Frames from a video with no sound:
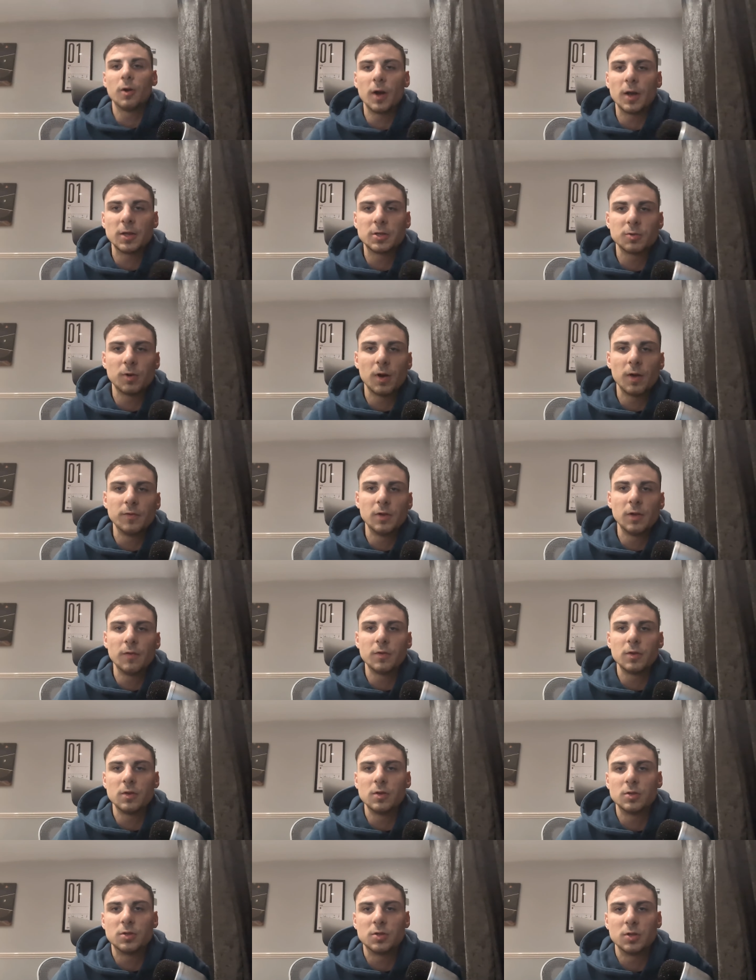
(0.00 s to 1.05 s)
Alright, so I've
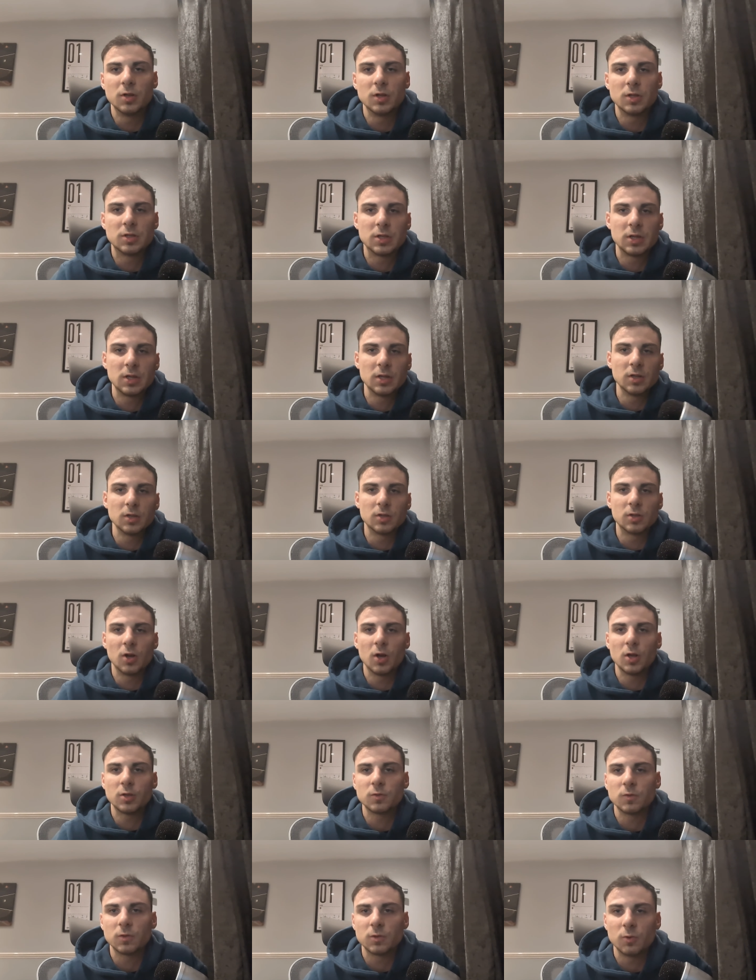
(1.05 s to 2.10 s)
never used Unity and the
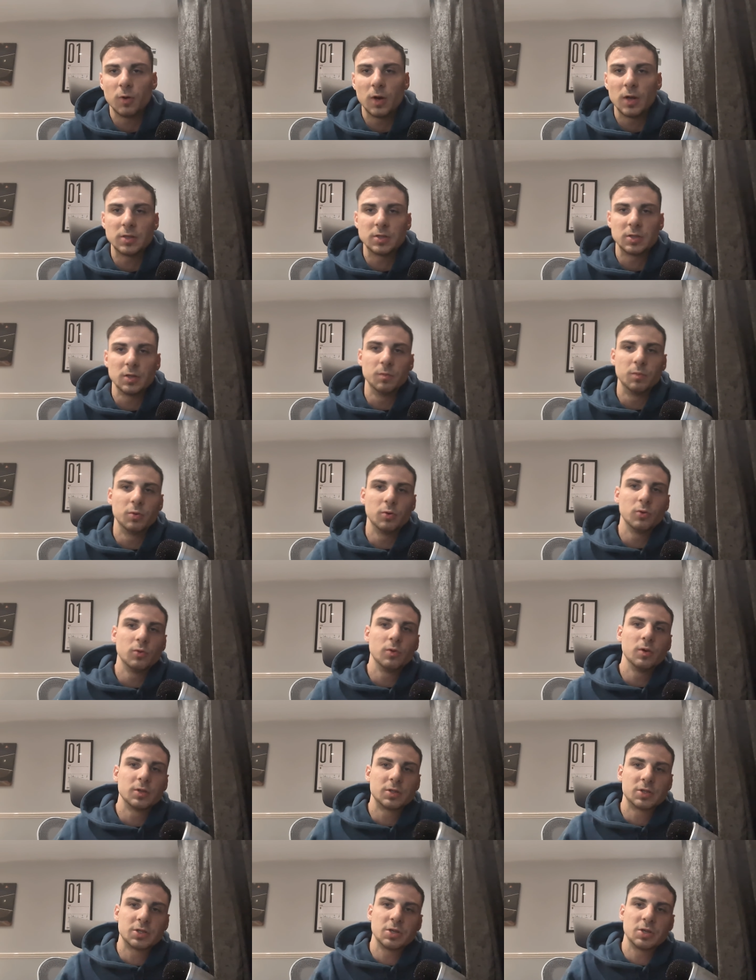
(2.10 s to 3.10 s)
task was quite simple.